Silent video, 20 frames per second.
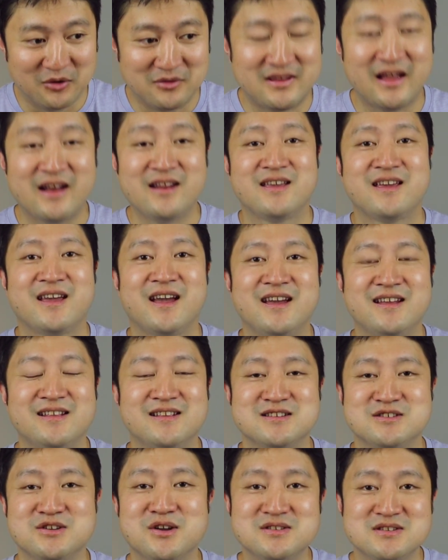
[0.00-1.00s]

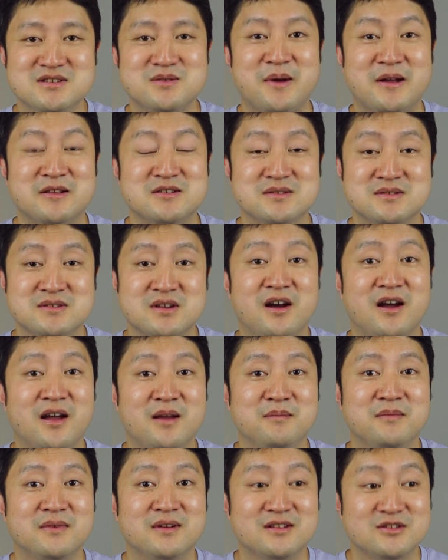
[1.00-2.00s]
dedicate a certain amount of
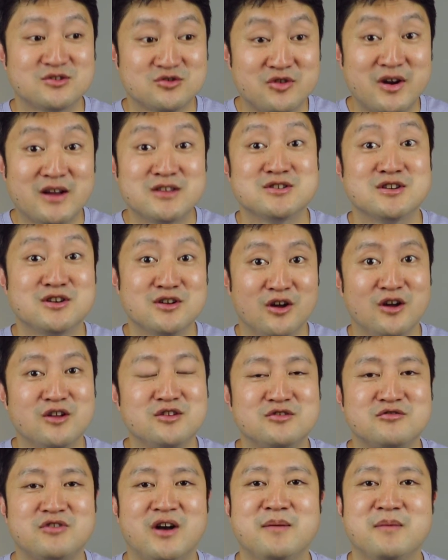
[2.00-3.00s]
time trying to
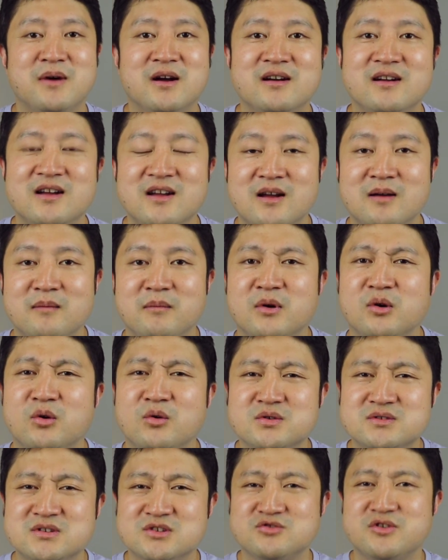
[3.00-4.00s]
learn grammar, but
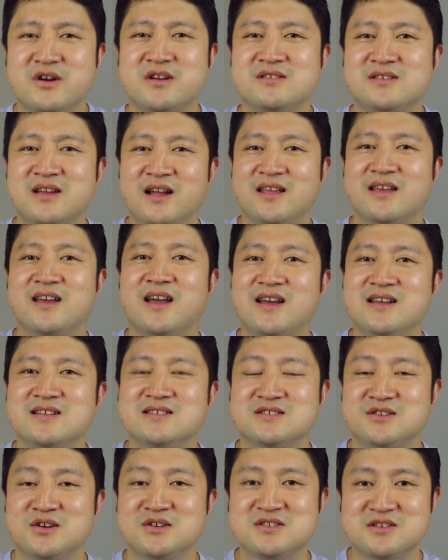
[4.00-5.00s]
also try to dedicate
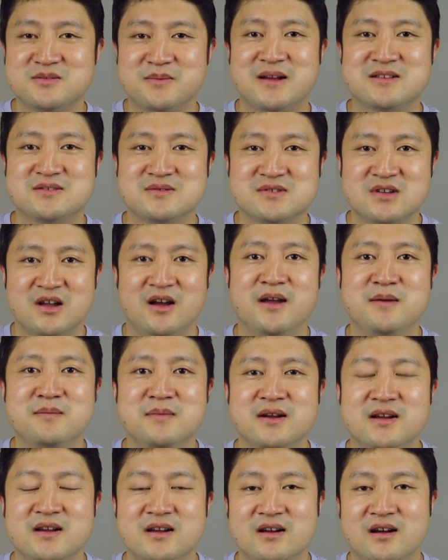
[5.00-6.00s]
a certain amount of
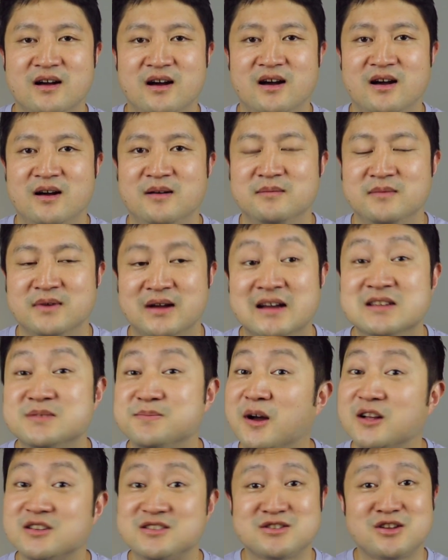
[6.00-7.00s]
time, as
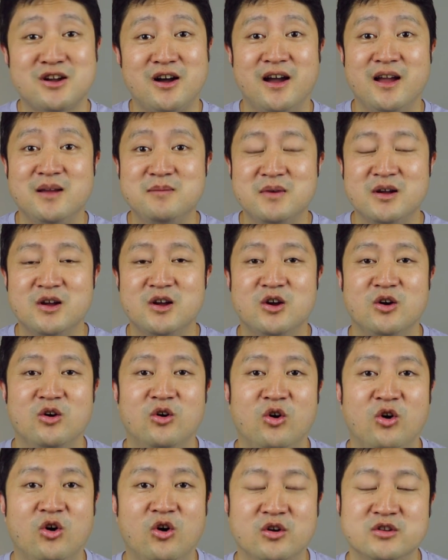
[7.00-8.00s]
much time,
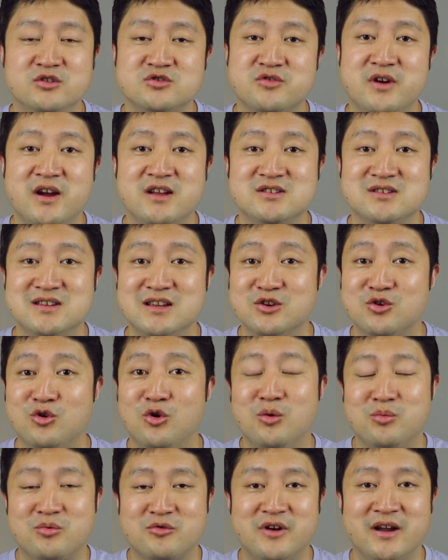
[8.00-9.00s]
on trying to
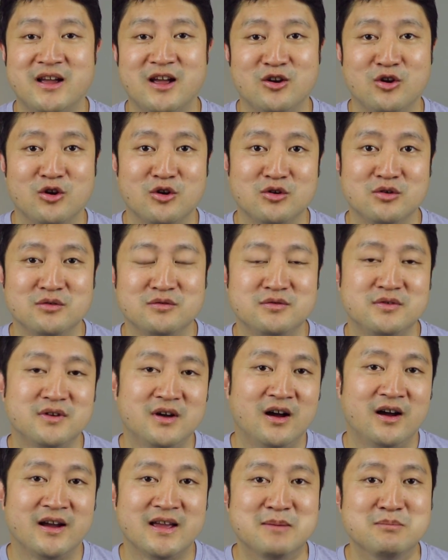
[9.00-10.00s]
incorporate a lot of
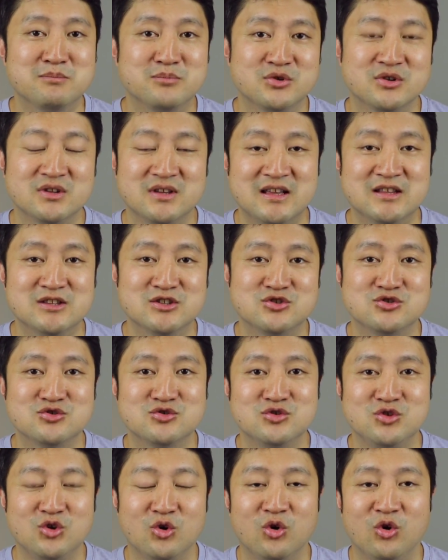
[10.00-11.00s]
input into
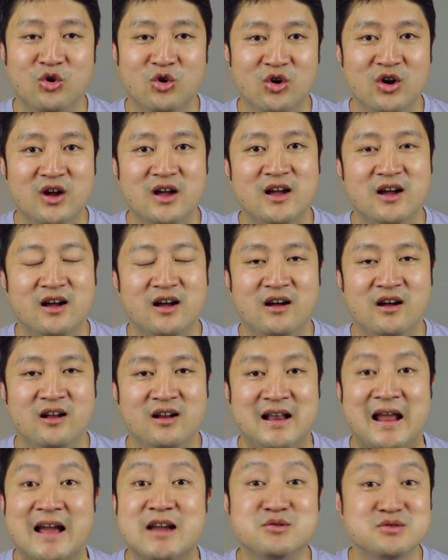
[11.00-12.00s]
your
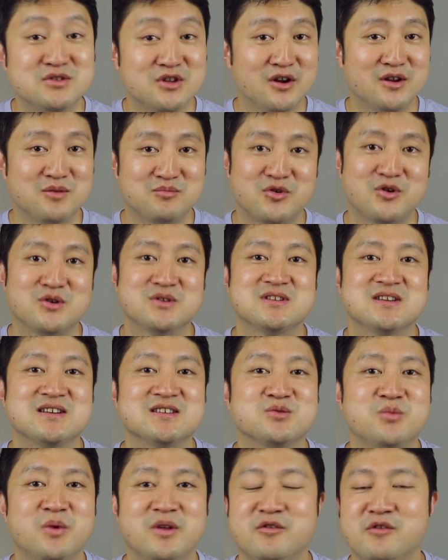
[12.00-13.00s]
language learning
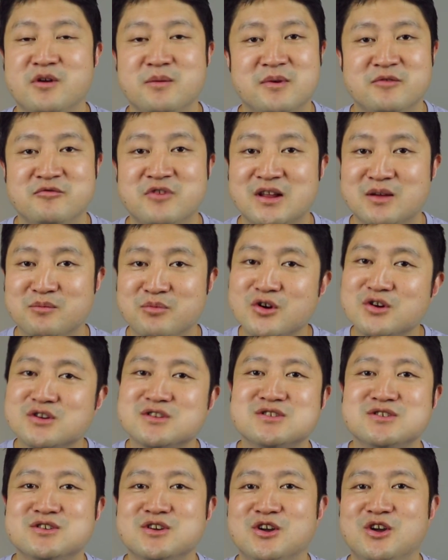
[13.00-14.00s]
process, whether it be reading
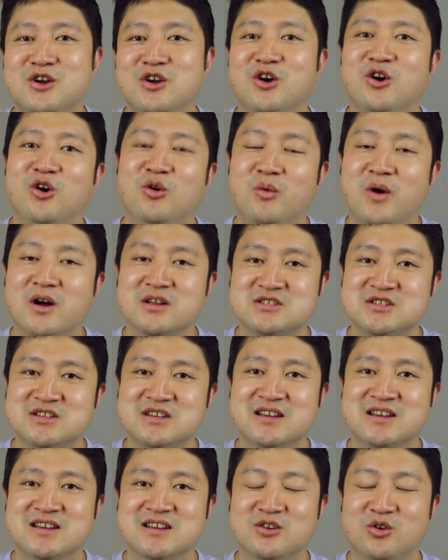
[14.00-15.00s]
books or
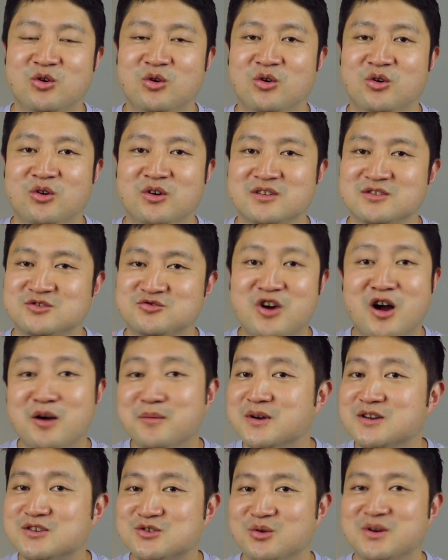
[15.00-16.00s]
watching or
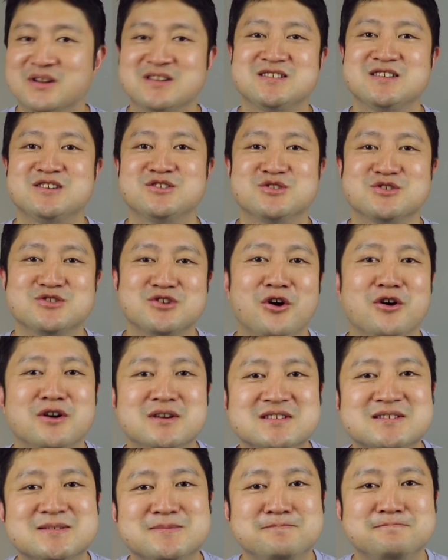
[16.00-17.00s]
dramas or listening to
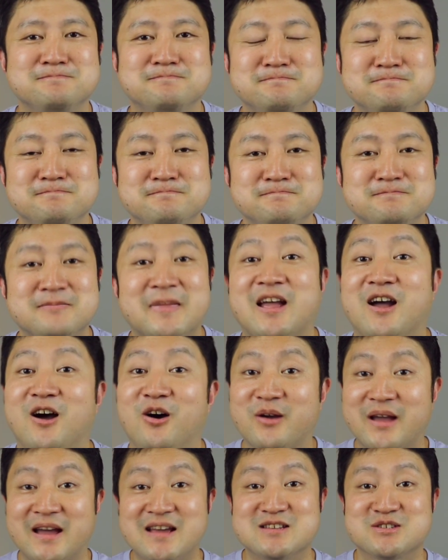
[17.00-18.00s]
songs.
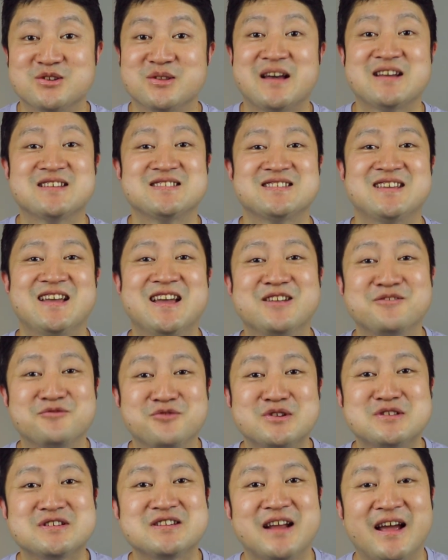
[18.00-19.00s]
Okay, so that's it
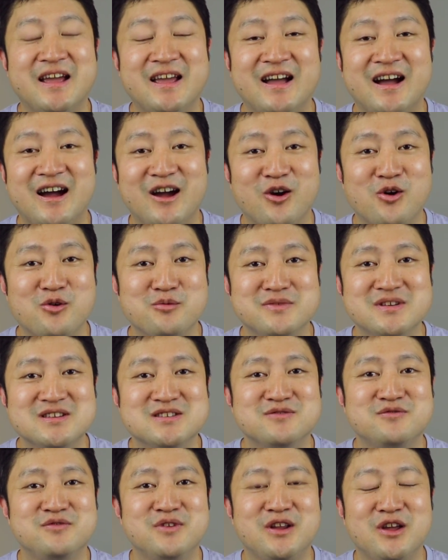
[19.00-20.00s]
for today. I hope
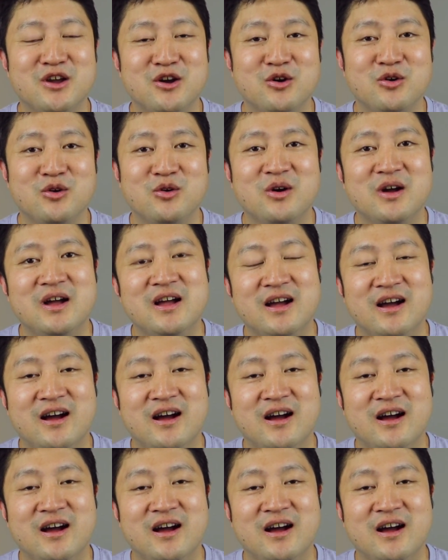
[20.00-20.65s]
this video